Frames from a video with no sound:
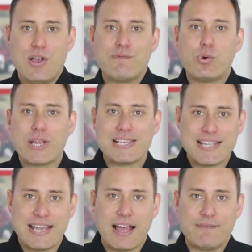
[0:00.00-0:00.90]
4 days
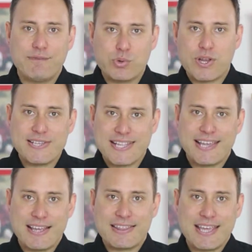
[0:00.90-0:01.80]

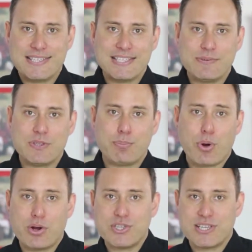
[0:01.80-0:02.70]
later, they delivered the
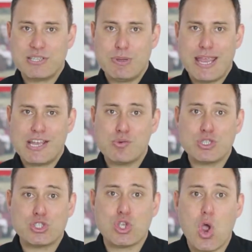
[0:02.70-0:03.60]
project to me, and it
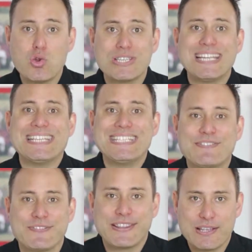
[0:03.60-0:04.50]
was totally
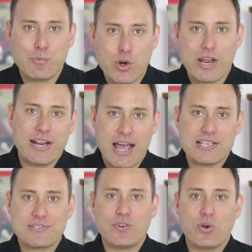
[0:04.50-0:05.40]
different than what I'd
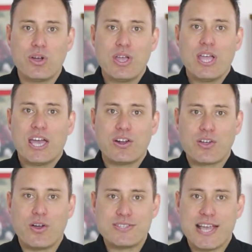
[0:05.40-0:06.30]
asked for. And I
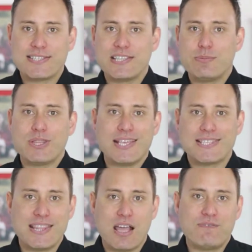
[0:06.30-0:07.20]
contacted them and they
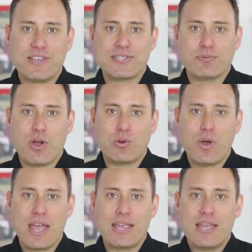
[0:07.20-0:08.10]
said they'd fix it right
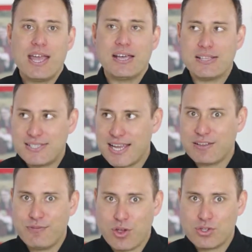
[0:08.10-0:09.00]
away, and the
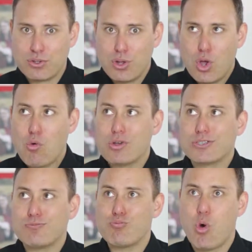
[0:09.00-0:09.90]
second version
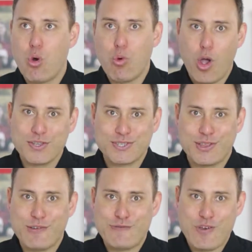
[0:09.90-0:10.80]
was worse
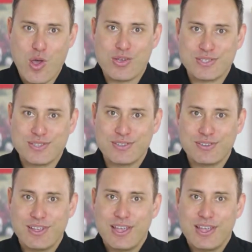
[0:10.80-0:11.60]
than the first.